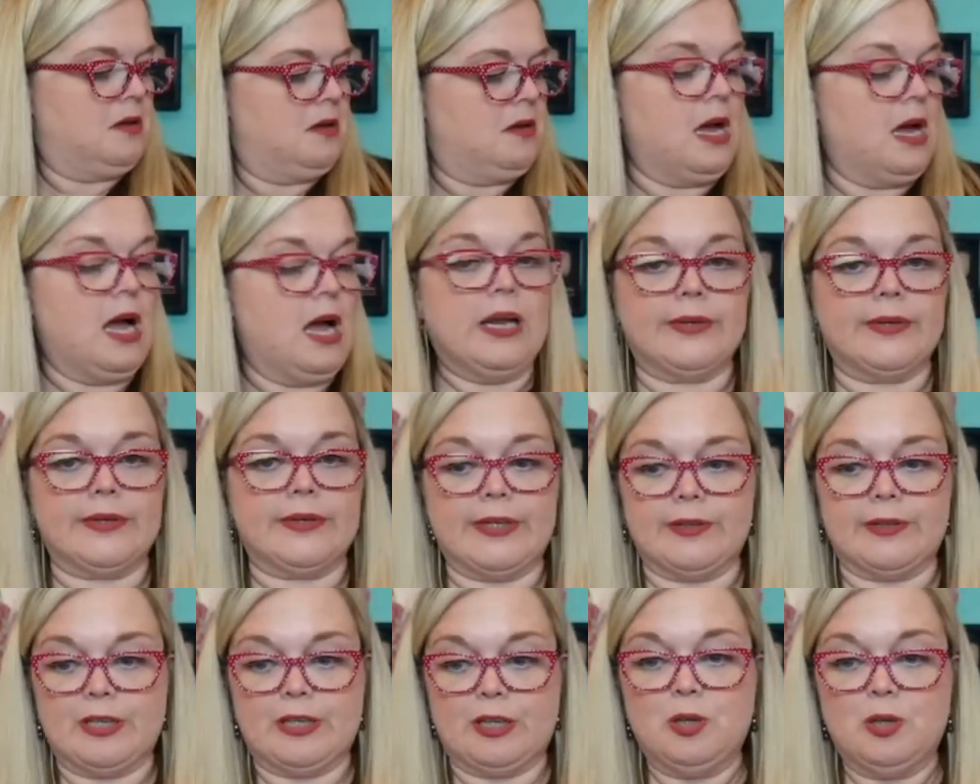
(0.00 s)
I don't know.
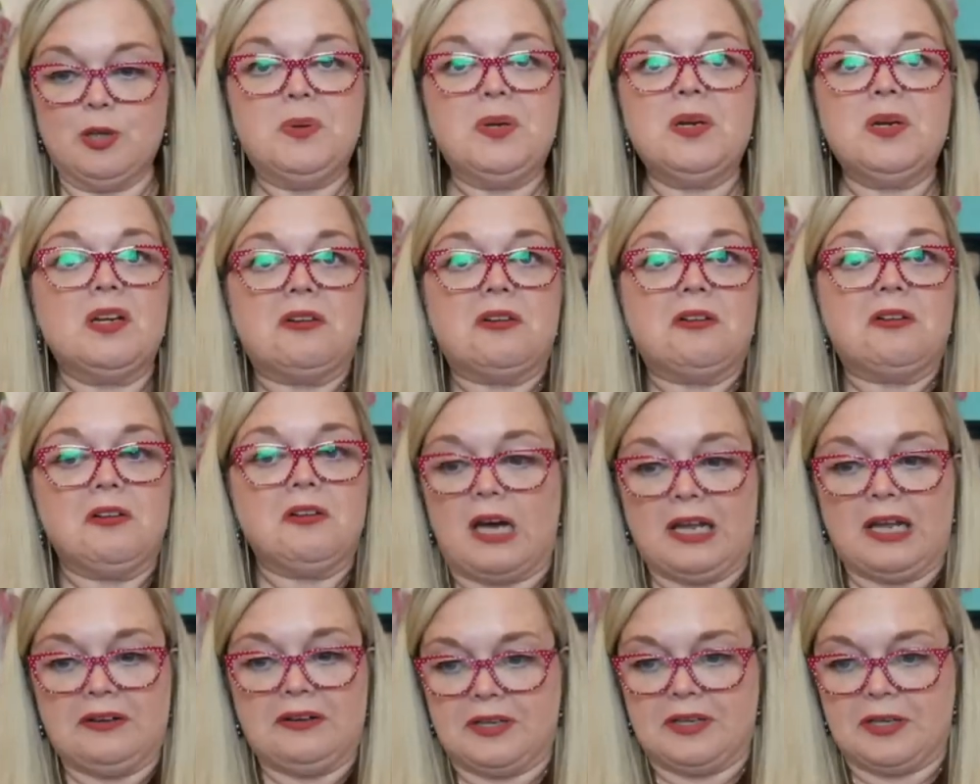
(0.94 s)
It could be, it could, I
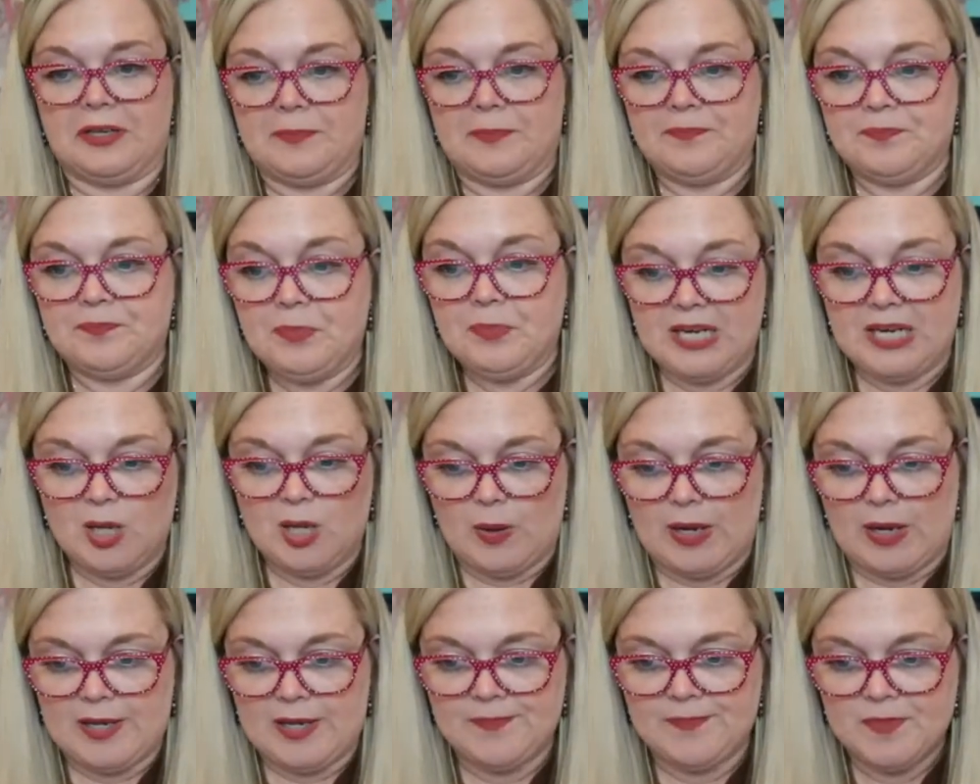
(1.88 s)
don't know. But
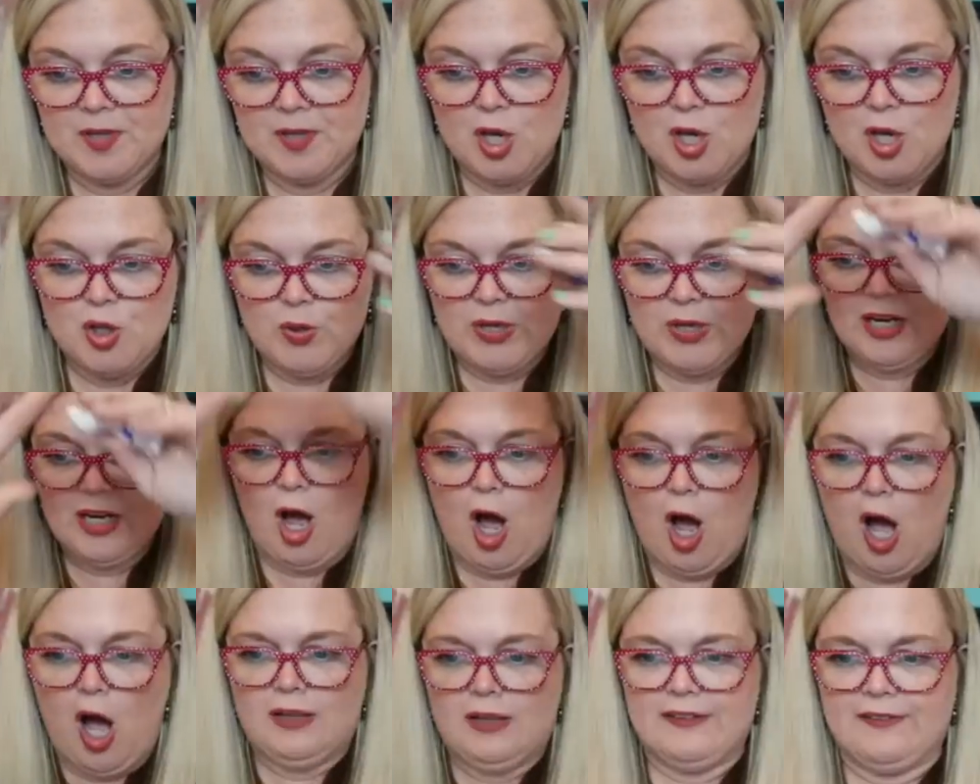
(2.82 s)
anyway, you get
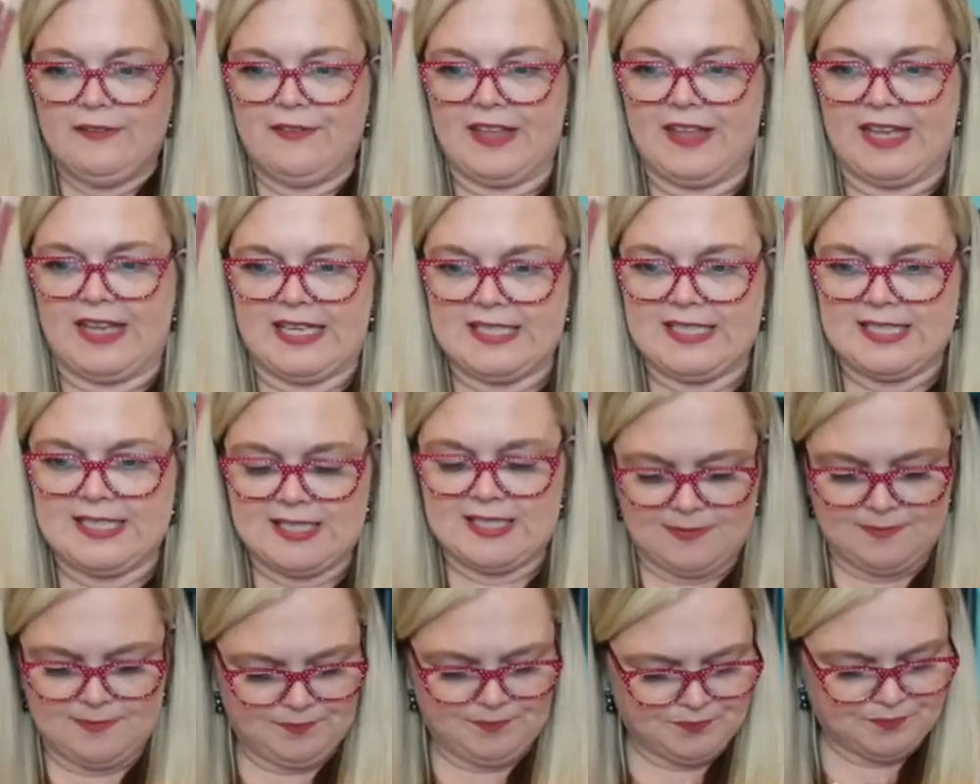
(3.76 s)
all of these,
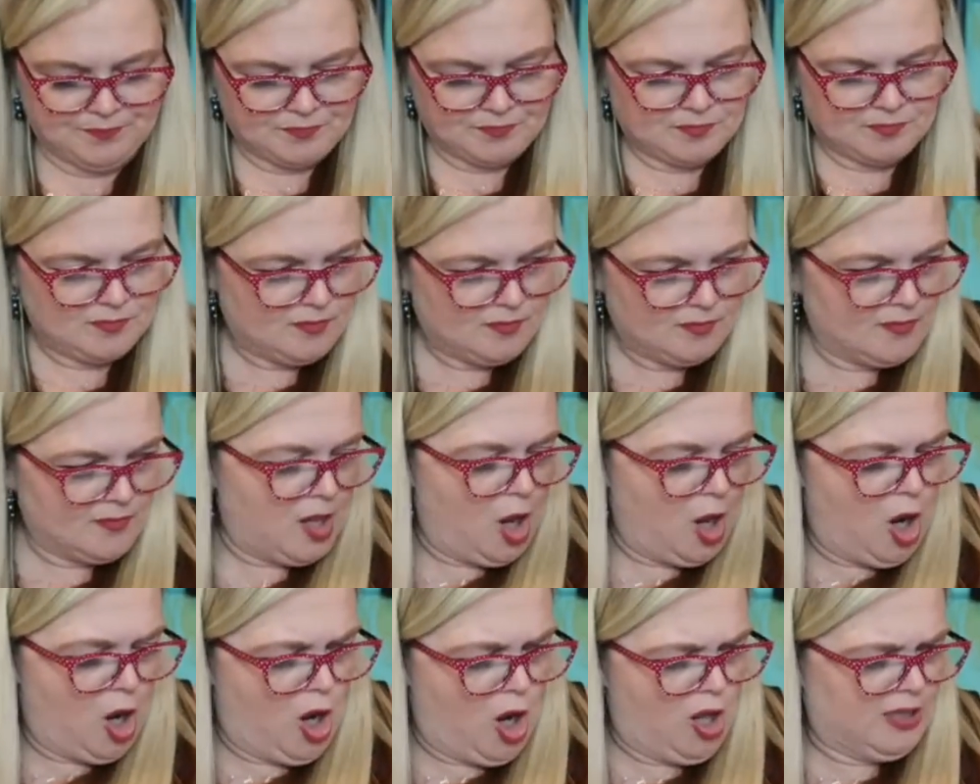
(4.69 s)

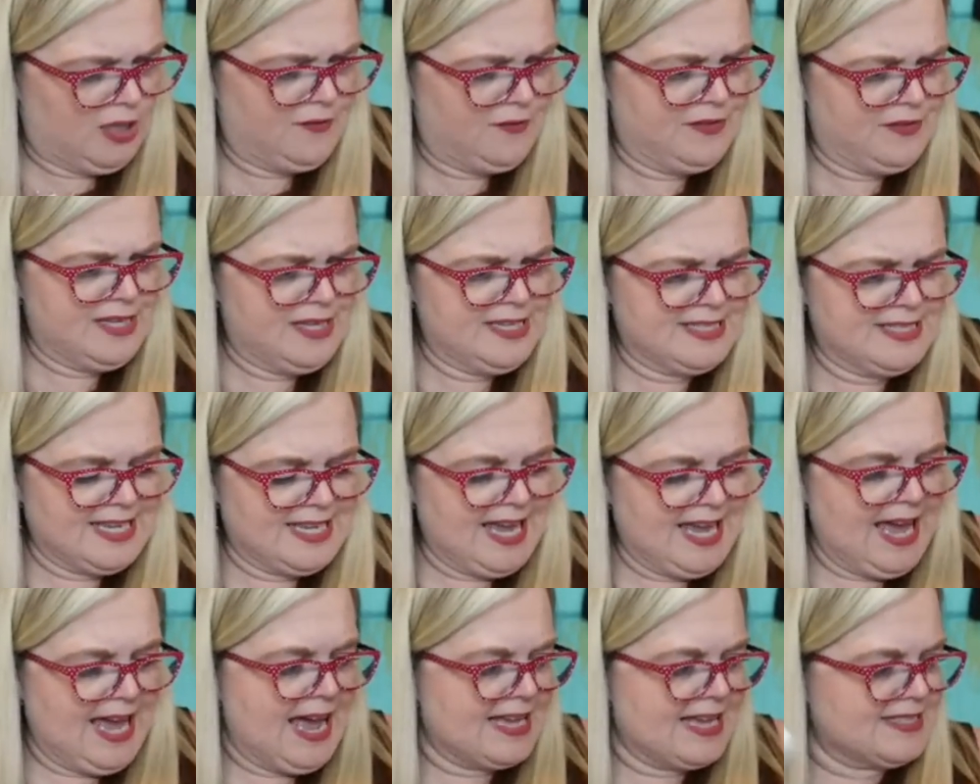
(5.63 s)
all of these
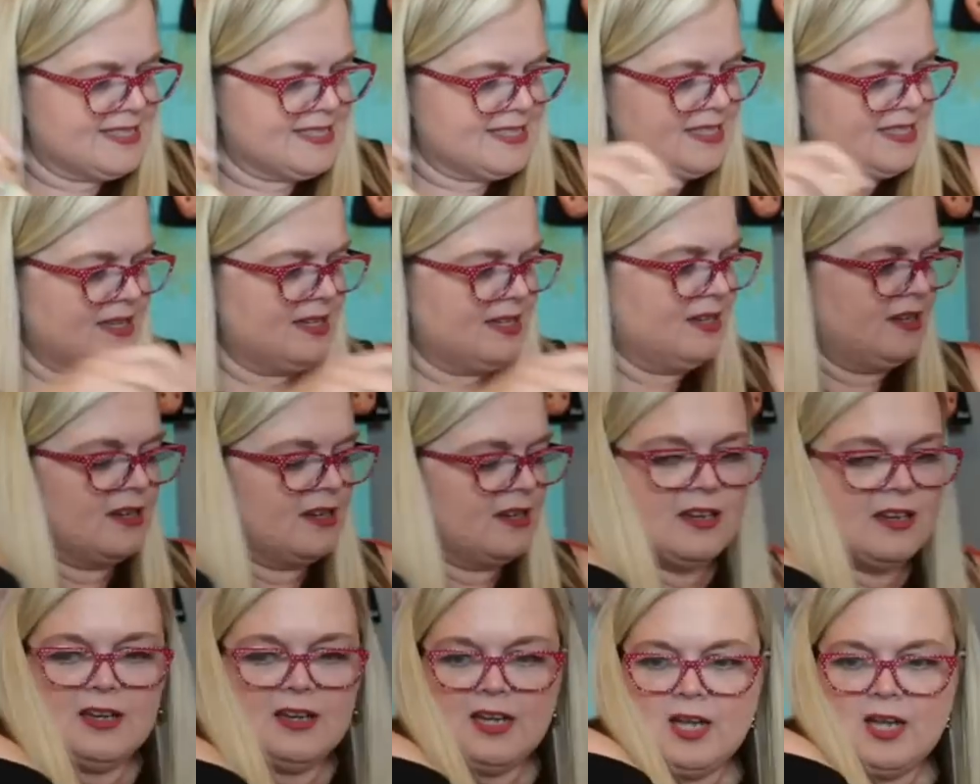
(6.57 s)
cats.
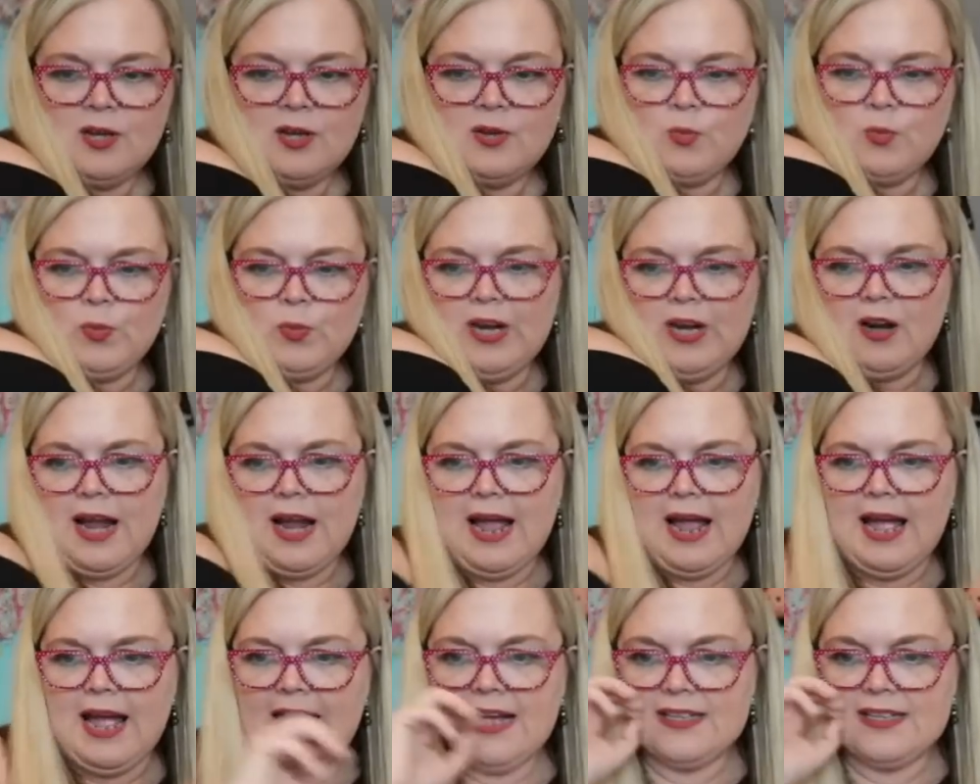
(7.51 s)
We are
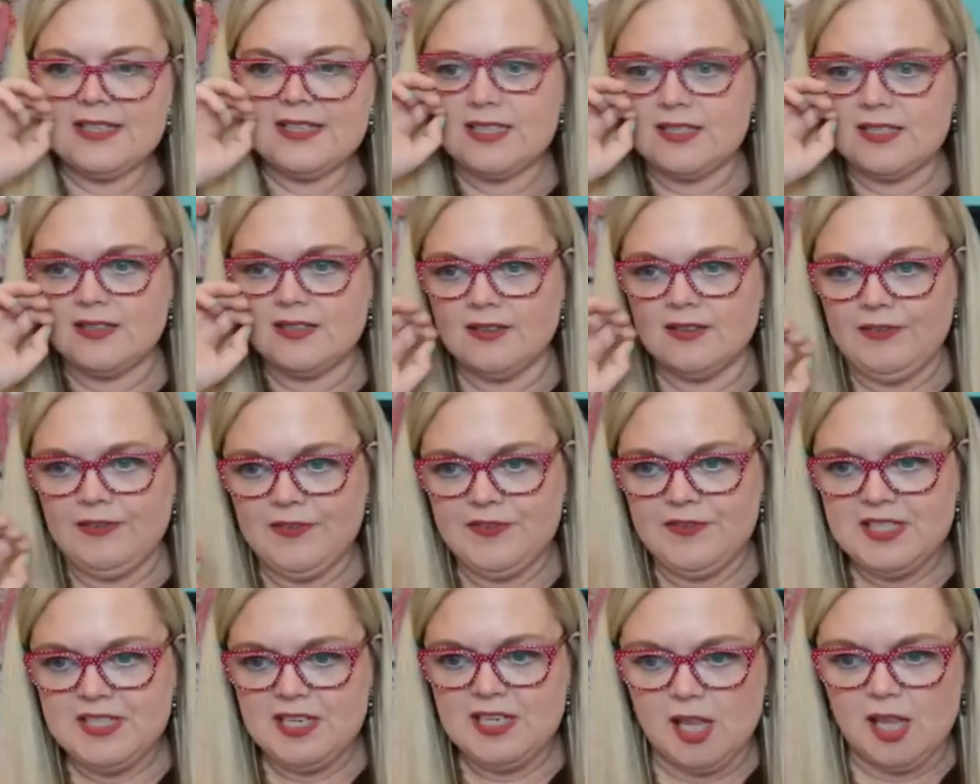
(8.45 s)
at
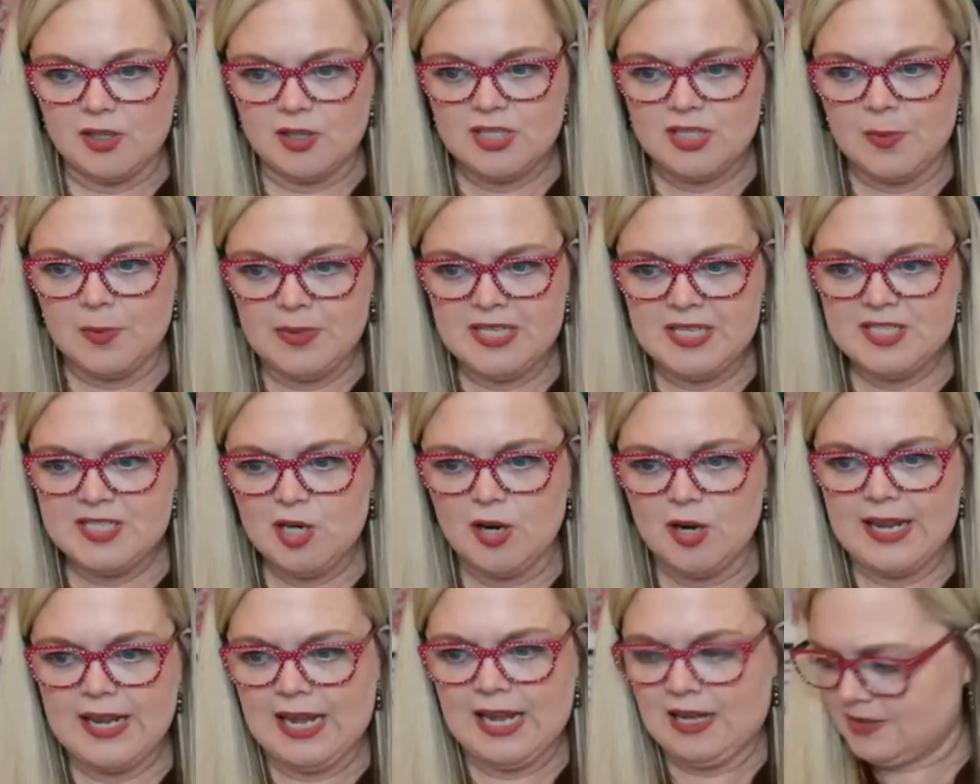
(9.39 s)
$50. I'm going to
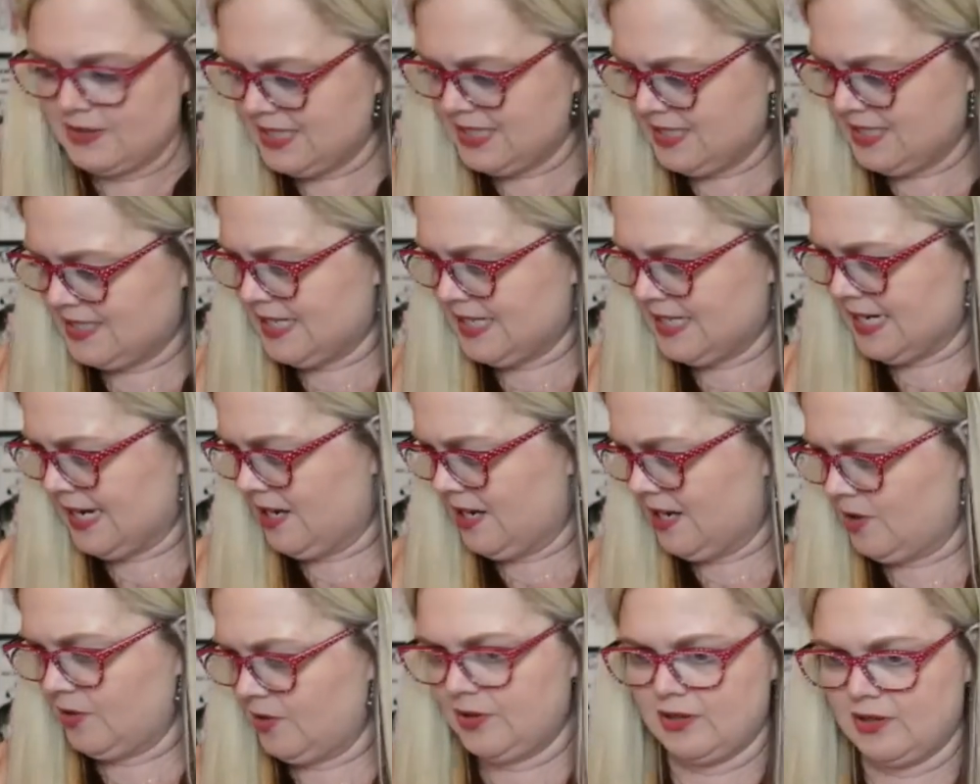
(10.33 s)
start counting
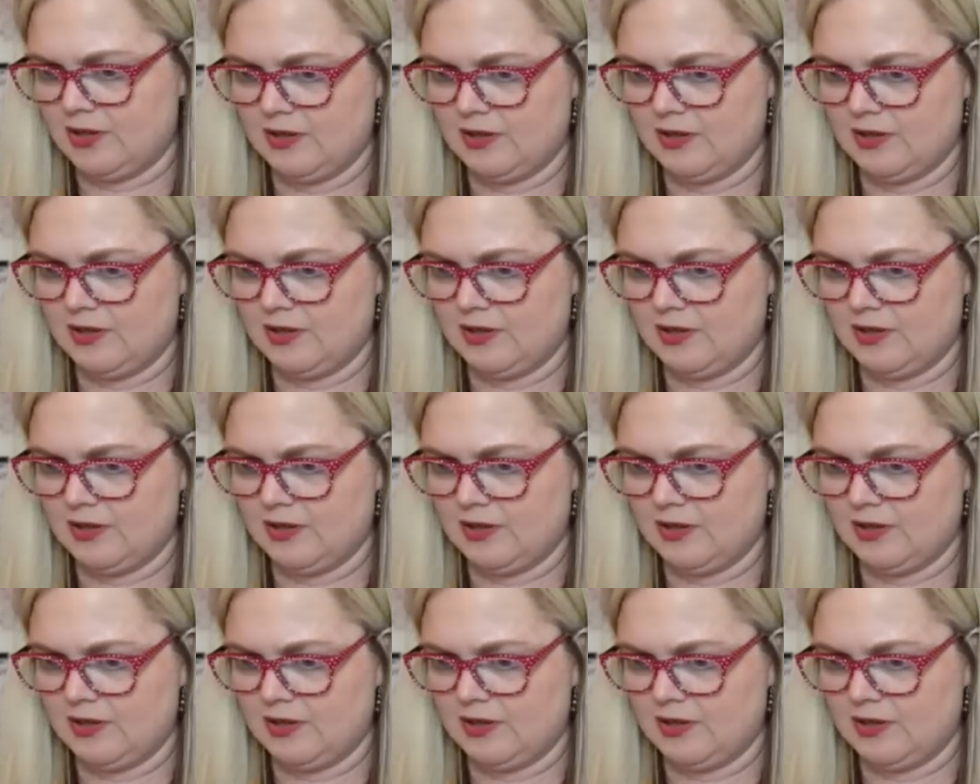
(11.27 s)
down.